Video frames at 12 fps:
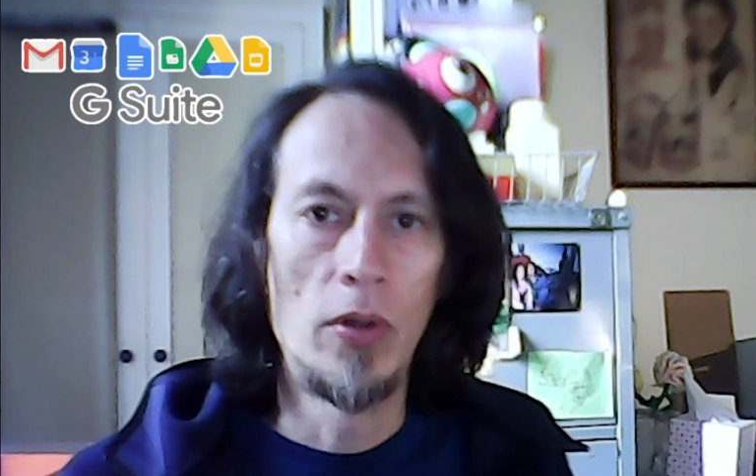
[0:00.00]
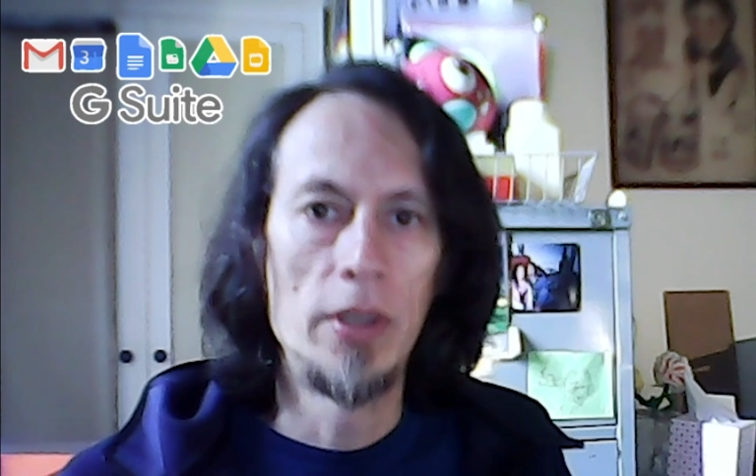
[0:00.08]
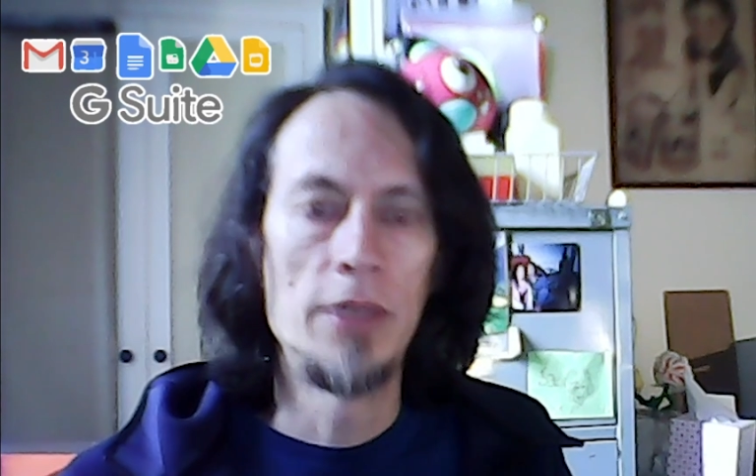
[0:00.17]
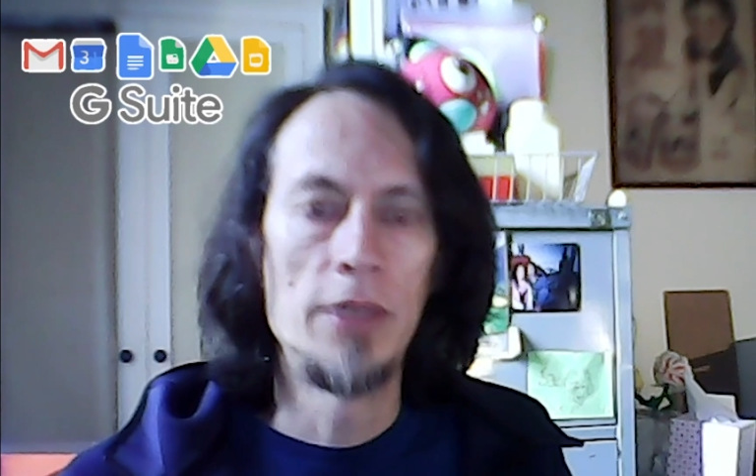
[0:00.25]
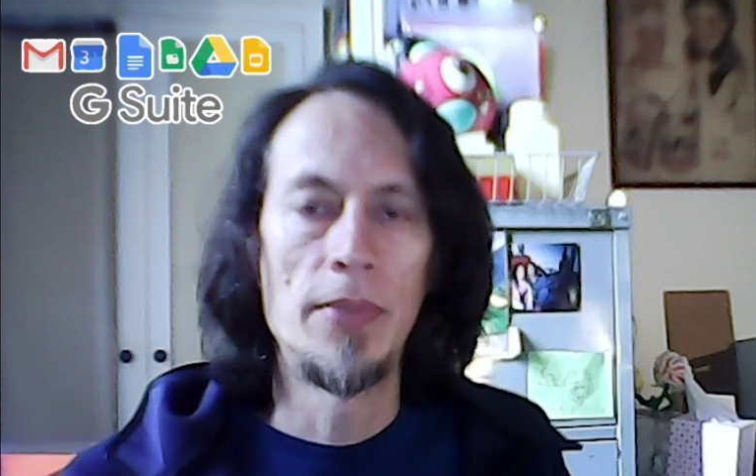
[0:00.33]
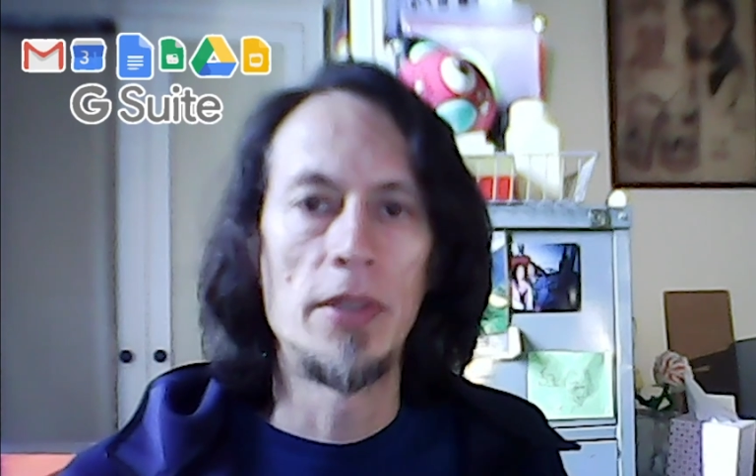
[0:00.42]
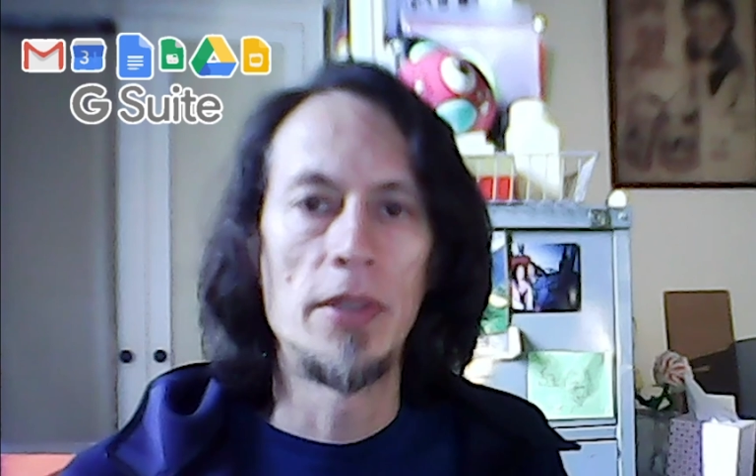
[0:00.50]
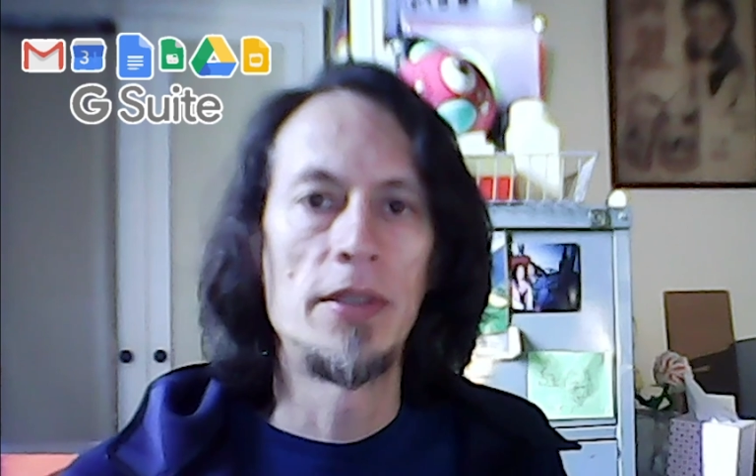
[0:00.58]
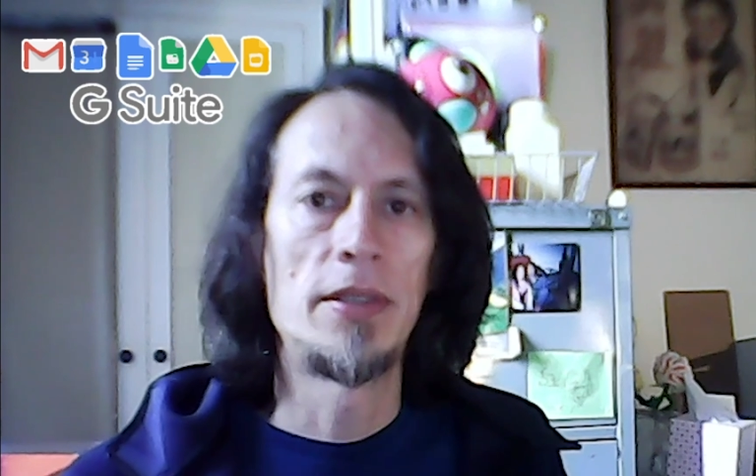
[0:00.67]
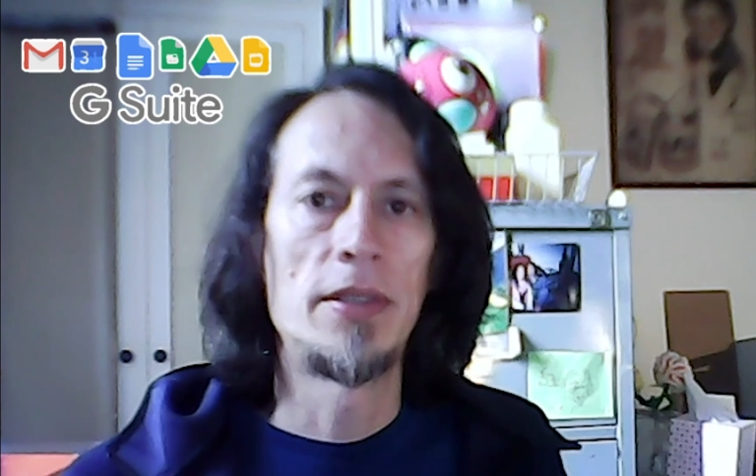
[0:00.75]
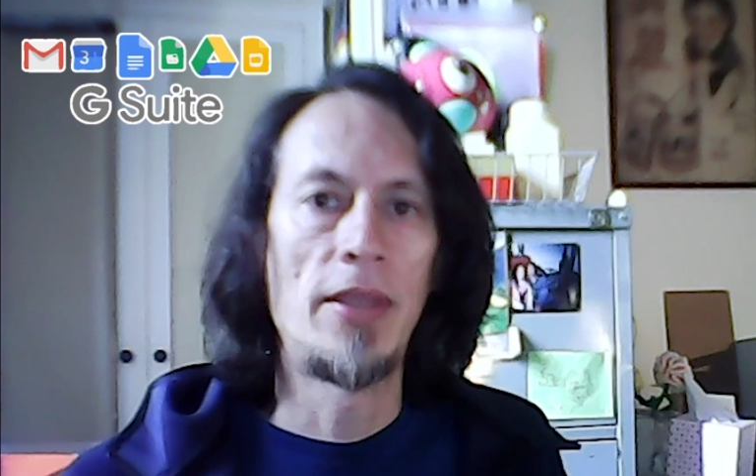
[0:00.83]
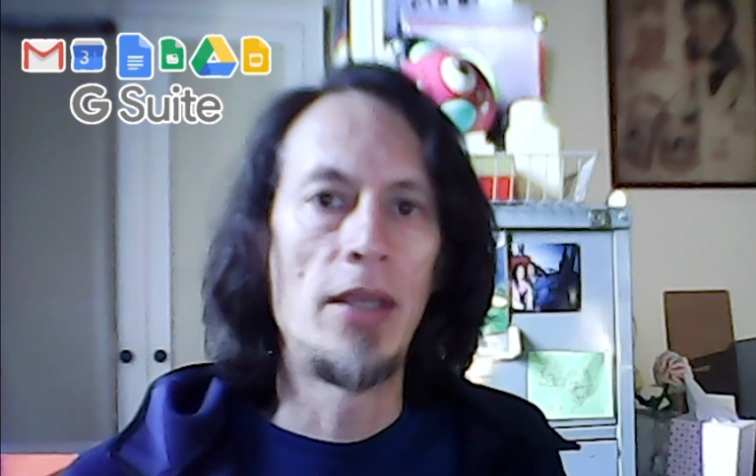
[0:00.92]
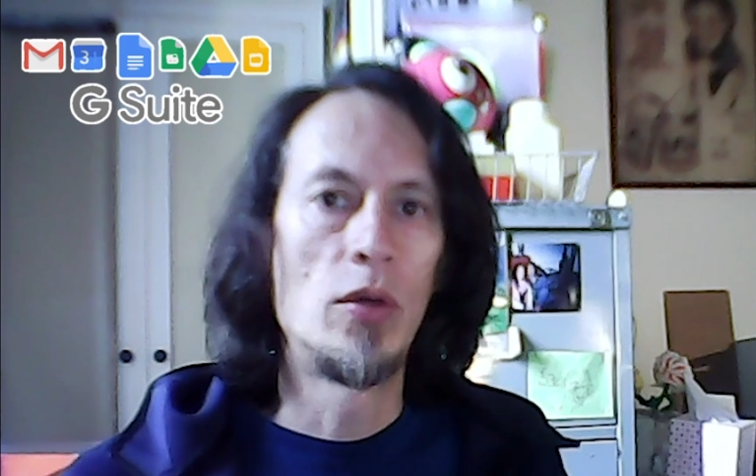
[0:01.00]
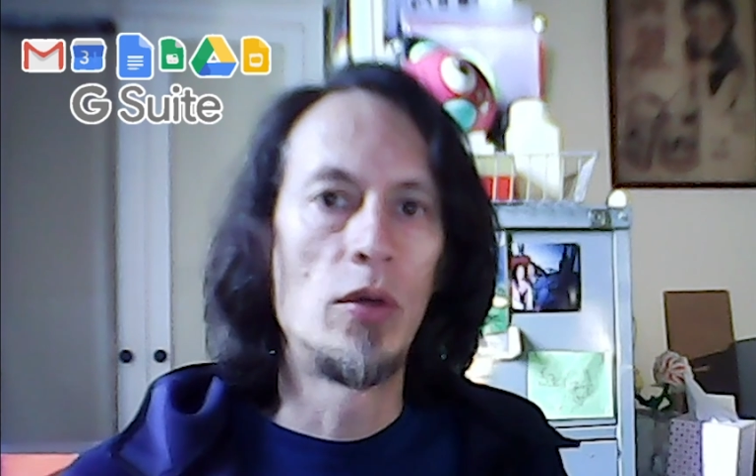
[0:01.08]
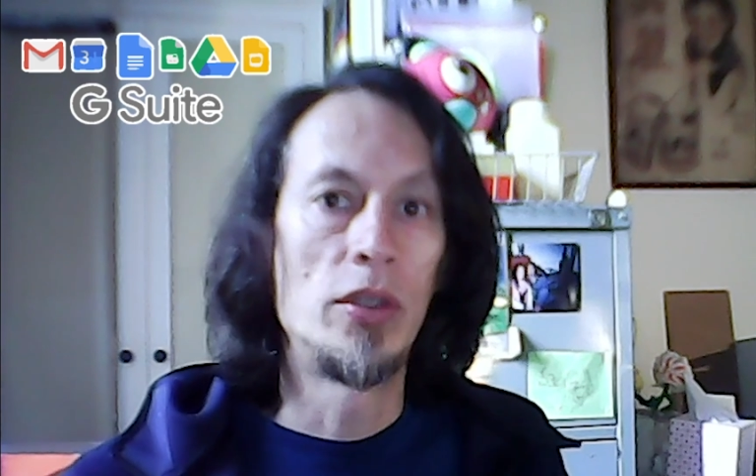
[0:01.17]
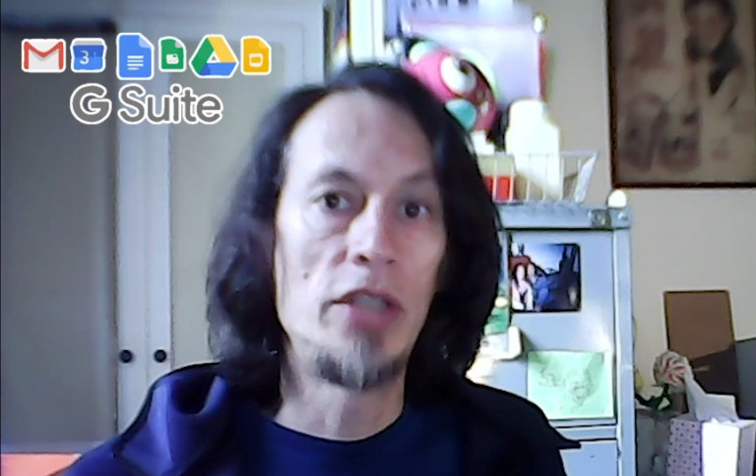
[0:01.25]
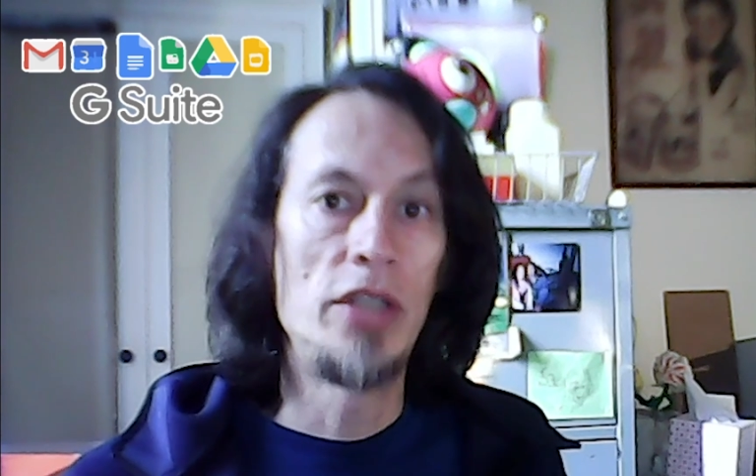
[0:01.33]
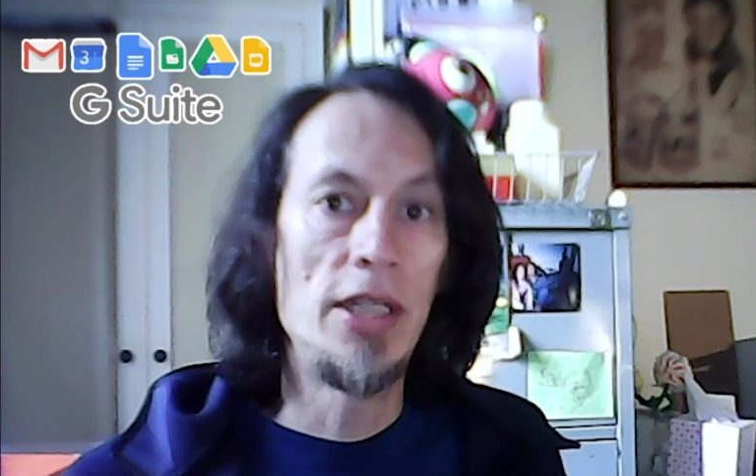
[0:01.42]
is because there's a thing called
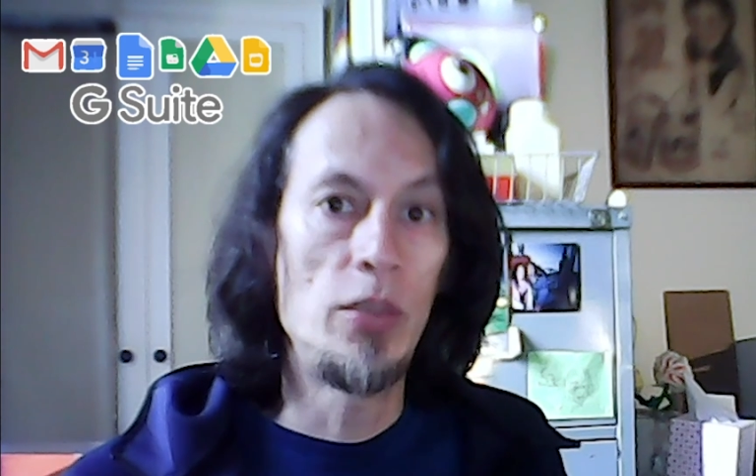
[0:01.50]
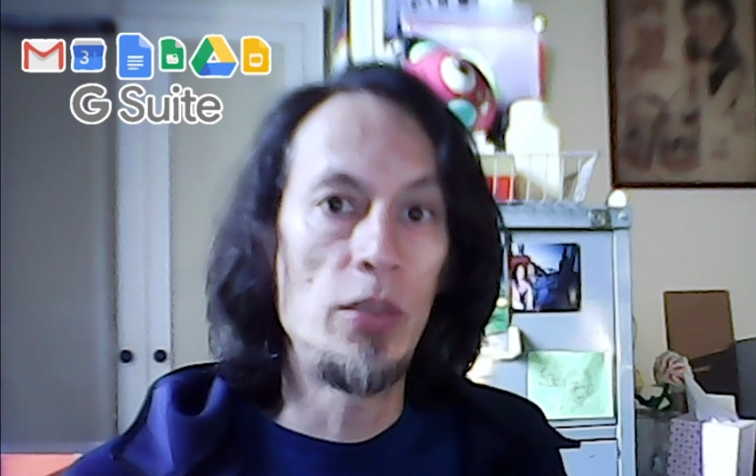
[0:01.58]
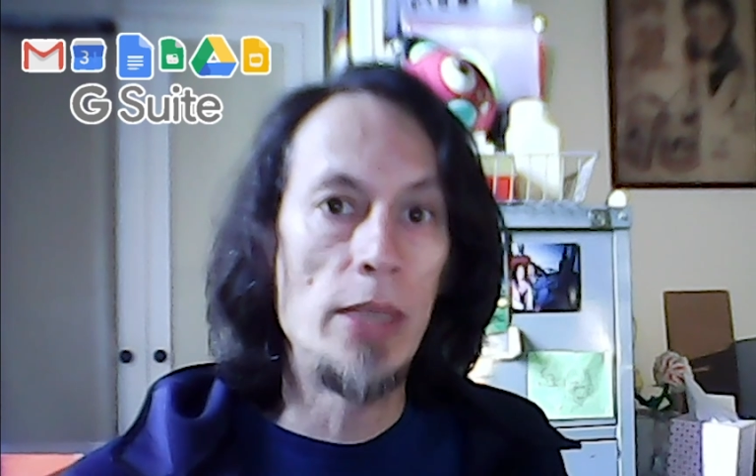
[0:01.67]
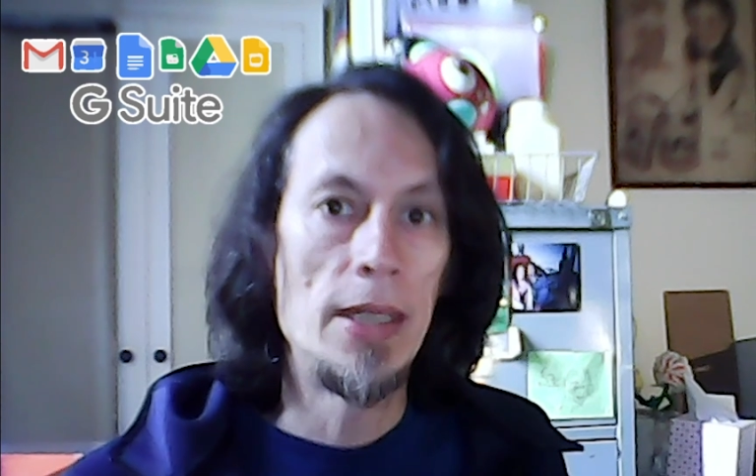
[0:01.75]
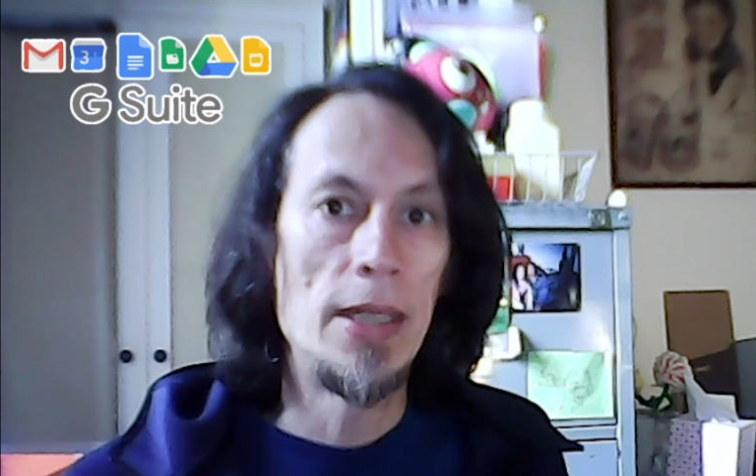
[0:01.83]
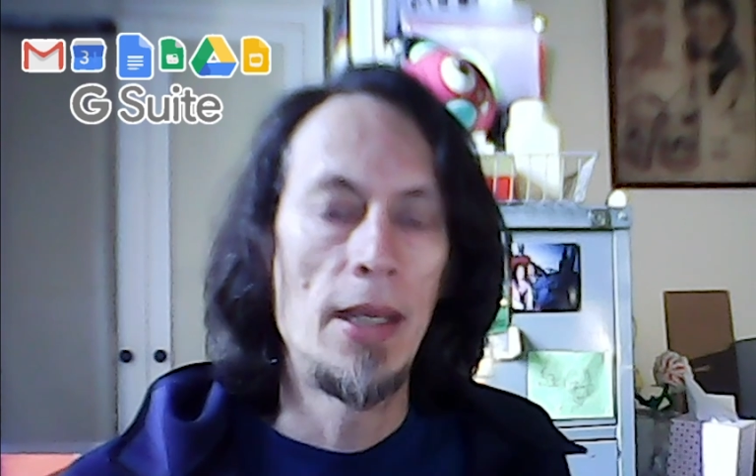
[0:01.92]
G Suite,